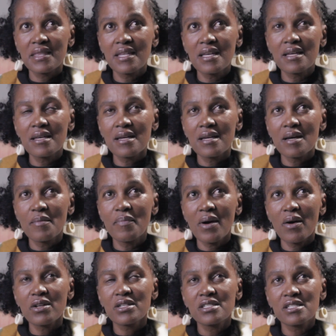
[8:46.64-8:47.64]
Thinking
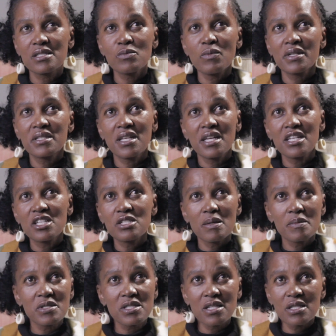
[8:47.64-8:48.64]
about just what the
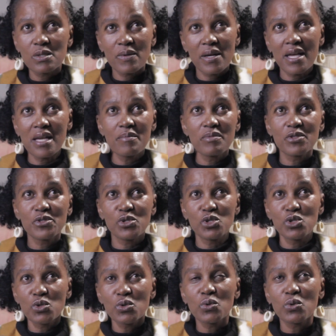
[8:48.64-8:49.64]
Egyptians were able
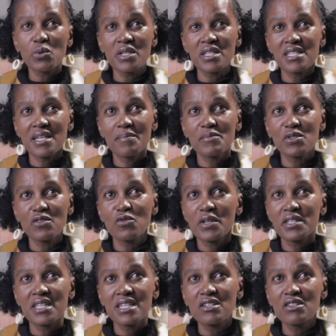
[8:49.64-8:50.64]
to do in terms of
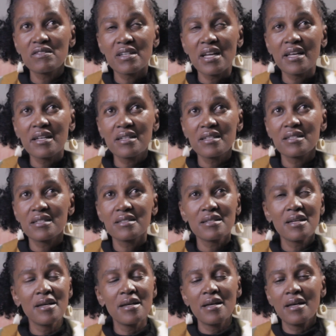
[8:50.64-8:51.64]
what they created,
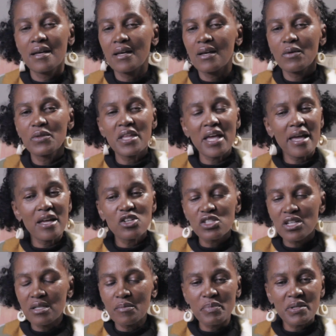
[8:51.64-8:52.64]
and the
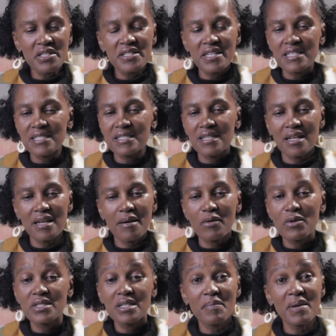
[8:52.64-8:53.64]
ancient buildings that
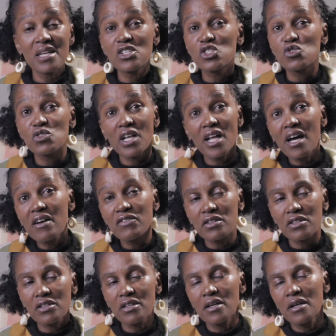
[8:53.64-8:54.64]
are, because I'm a history
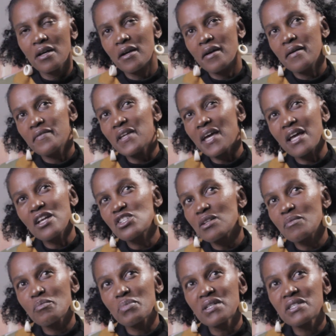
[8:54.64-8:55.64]
lover, the
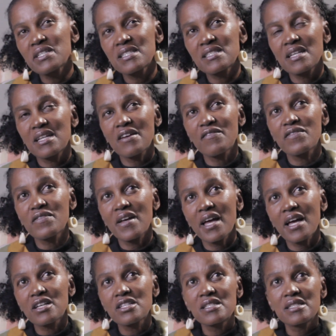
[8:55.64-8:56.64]
ancient buildings that I've
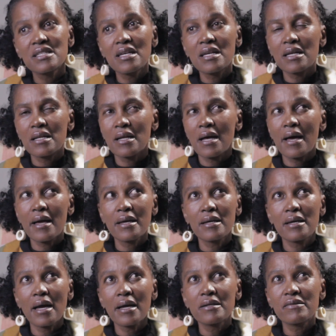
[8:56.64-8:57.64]
seen,
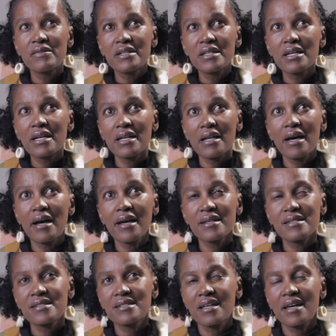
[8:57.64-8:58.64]
I
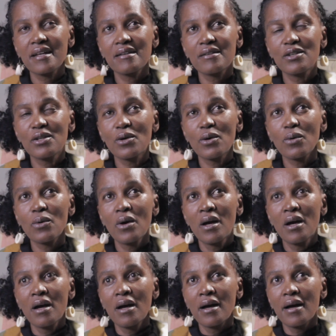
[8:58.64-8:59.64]
realize that, you know,
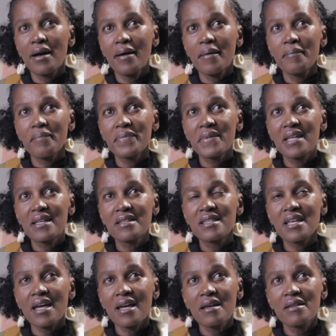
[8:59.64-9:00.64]

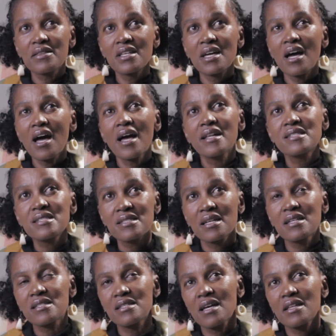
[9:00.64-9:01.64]
the art
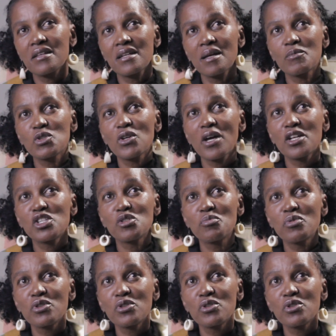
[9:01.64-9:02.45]
center that I'm trying to